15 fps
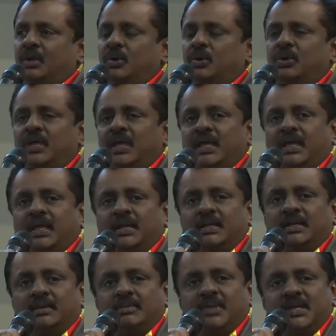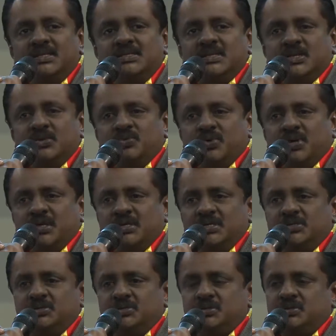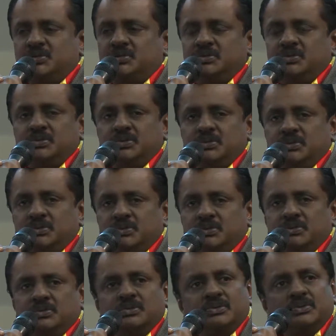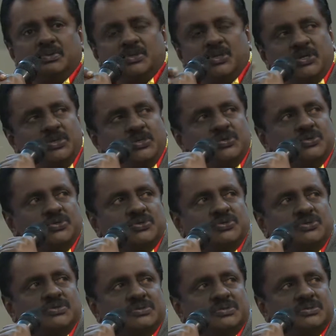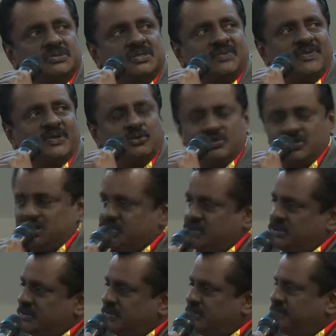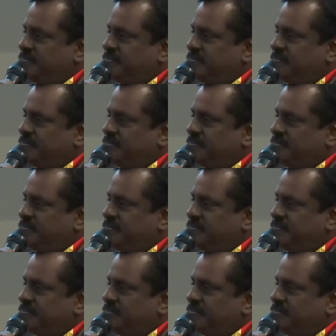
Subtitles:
looking at the means and ways to reduce traffic congestion.